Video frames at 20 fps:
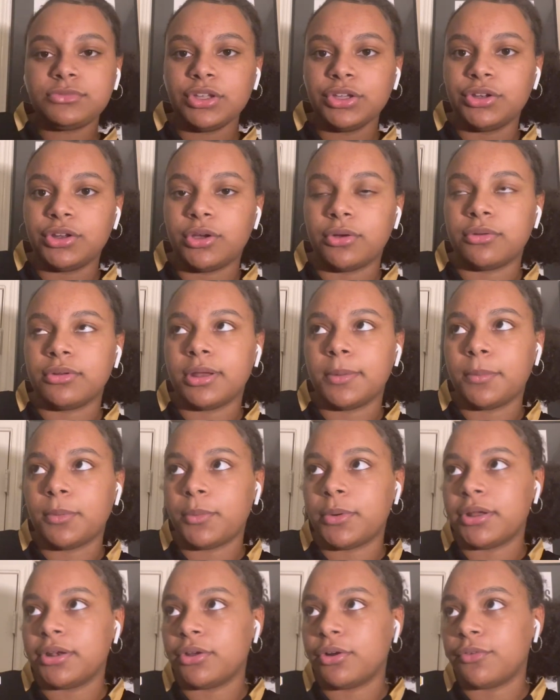Number
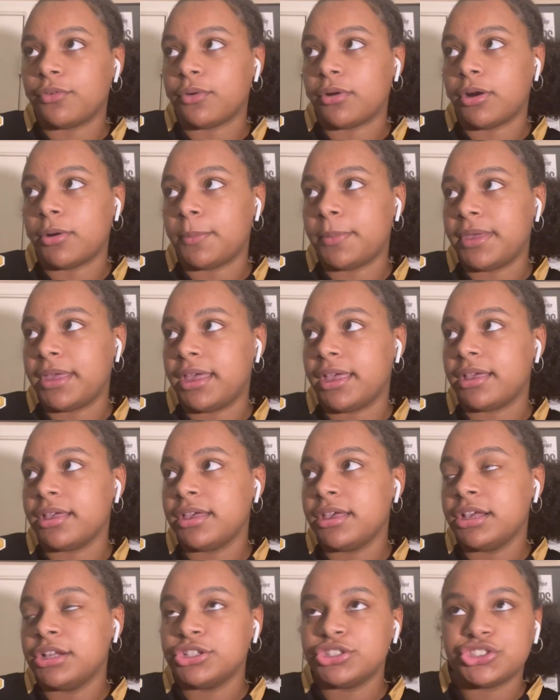1 overall pick,
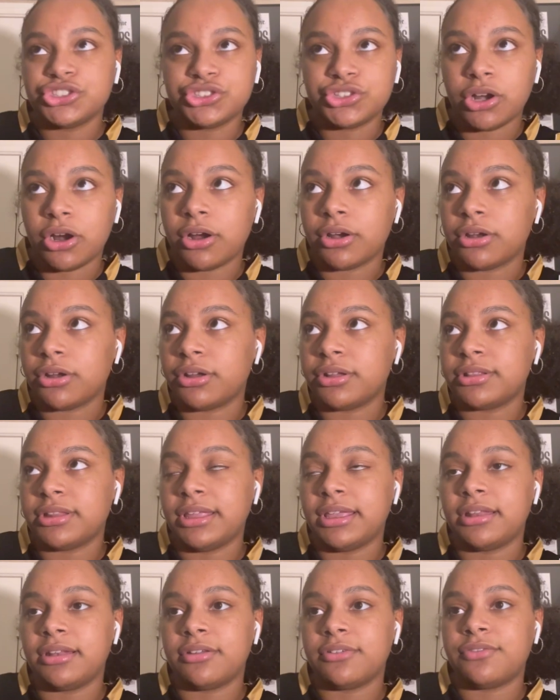starter in the
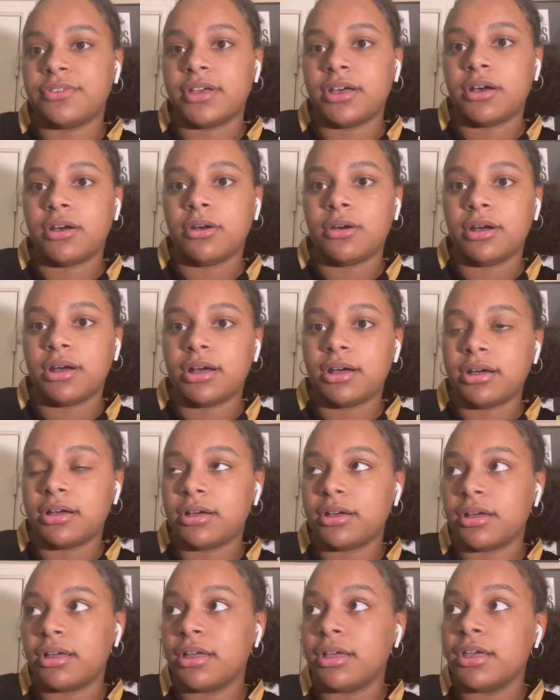
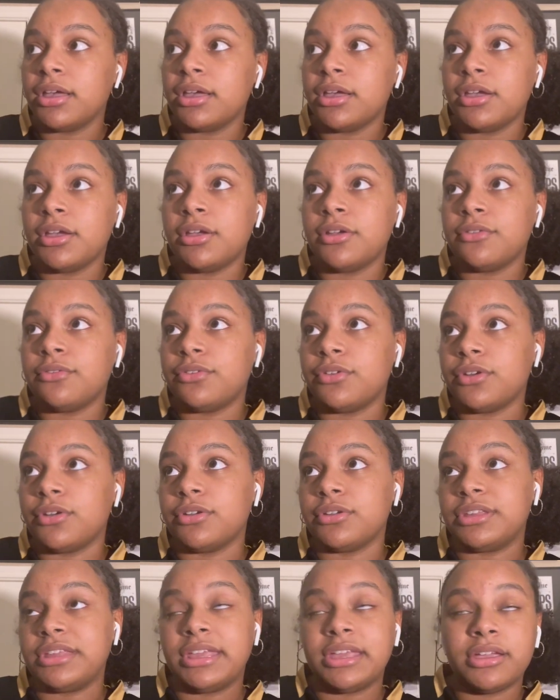NFL
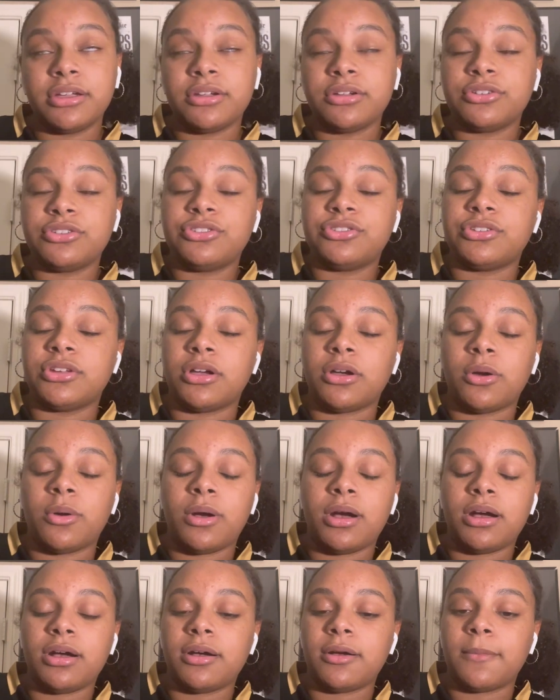for years.
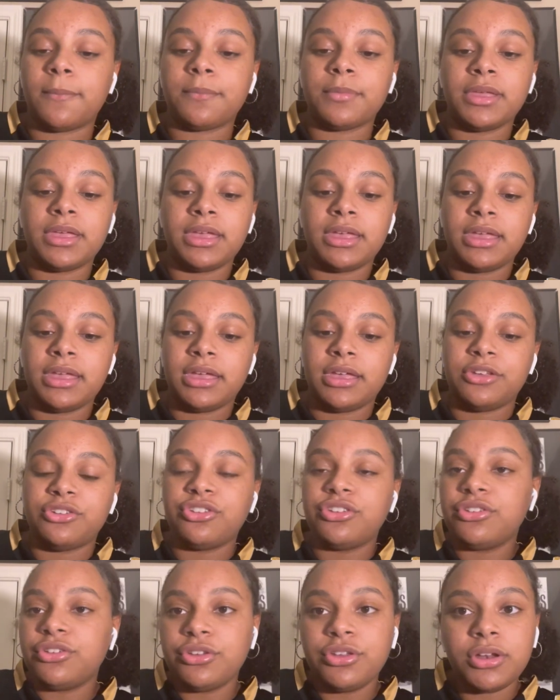So it's
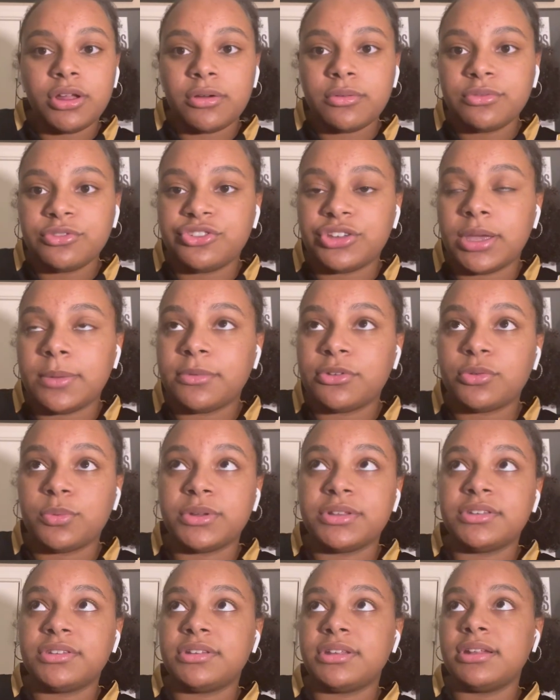just, Jameis
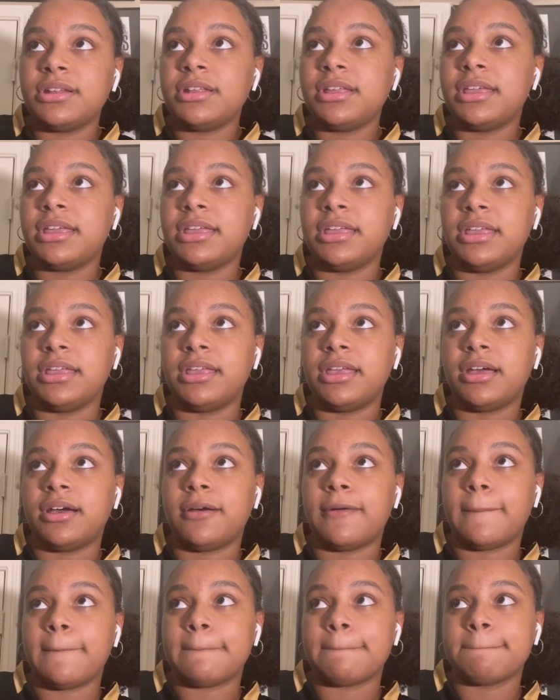Winston, he
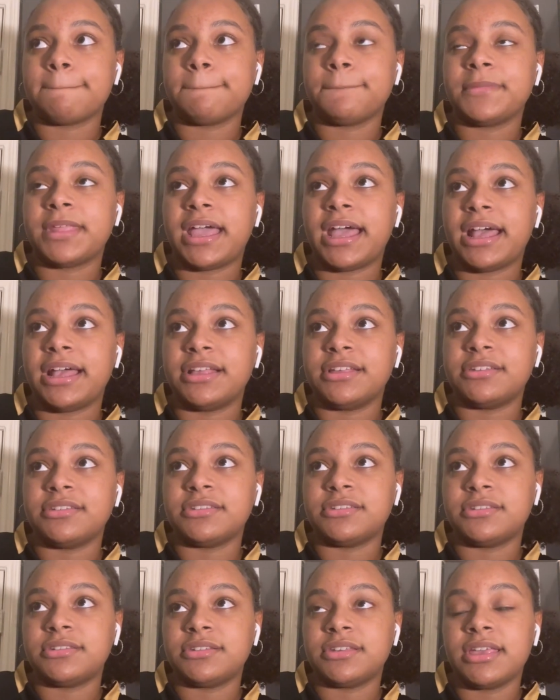
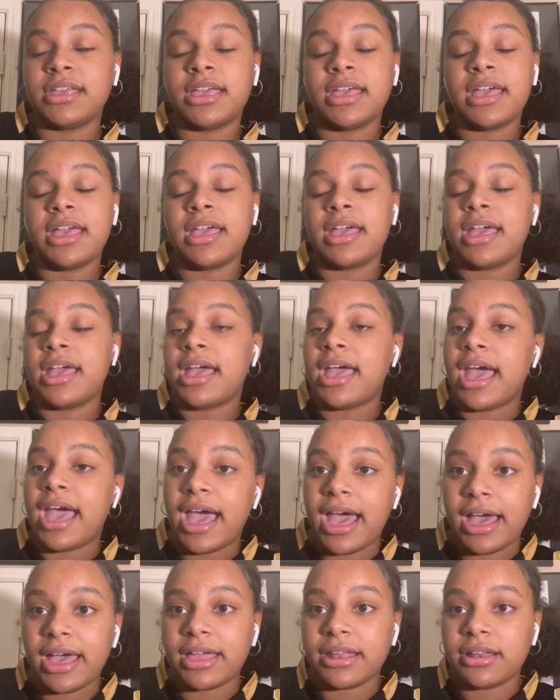has
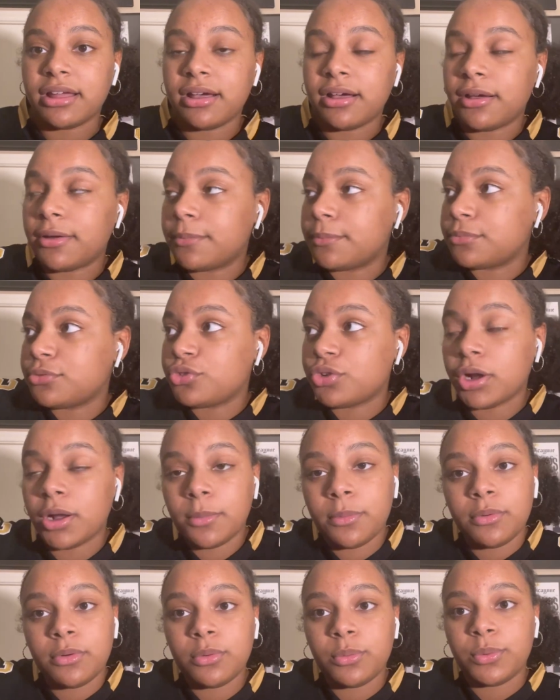had
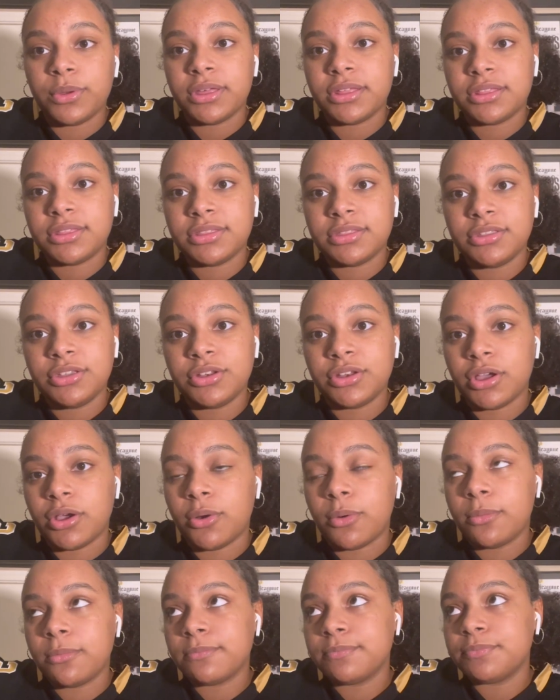trouble with,
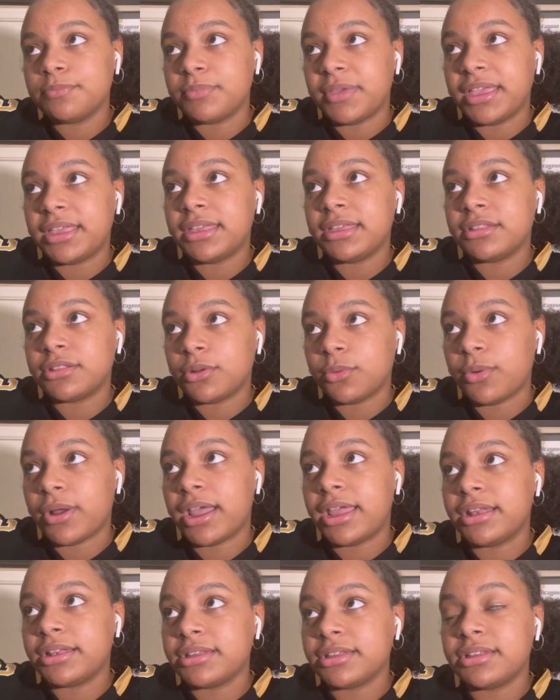making the
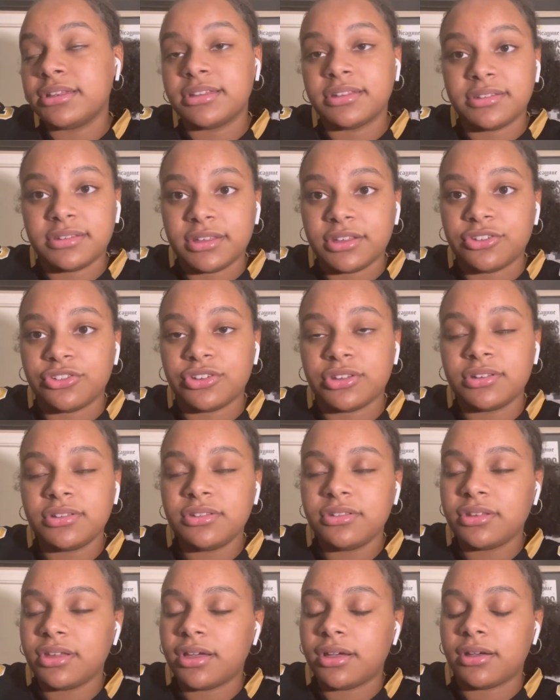right
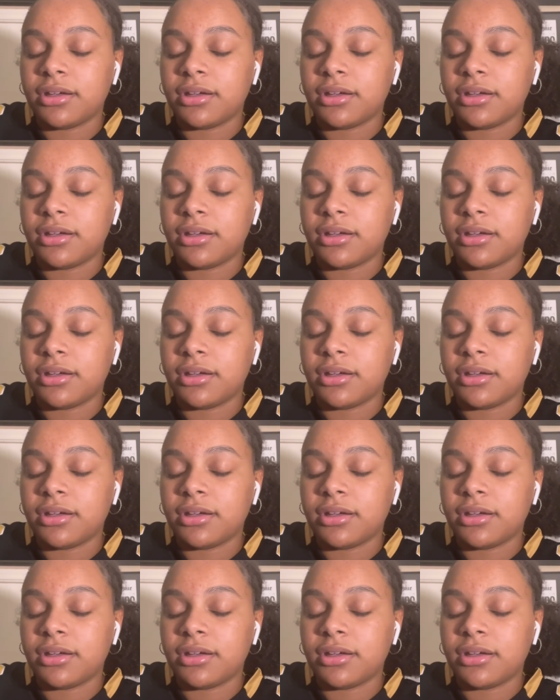decisions.